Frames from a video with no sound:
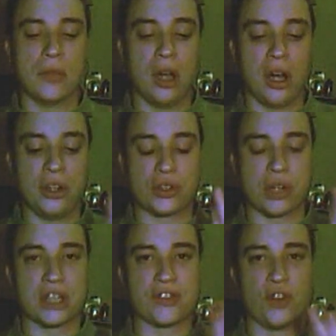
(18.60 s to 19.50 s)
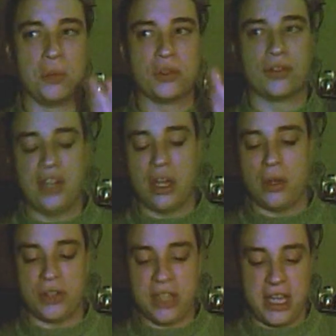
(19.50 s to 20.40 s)
Transformers
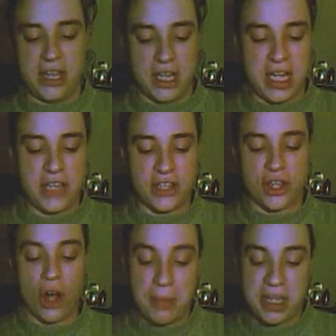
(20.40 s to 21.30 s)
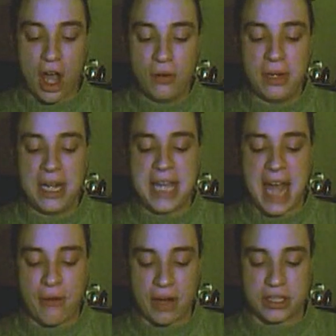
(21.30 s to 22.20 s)
reviews, in that he's a comic-only
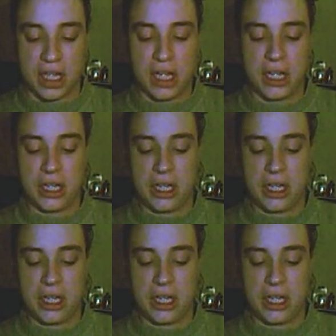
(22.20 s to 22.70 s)
character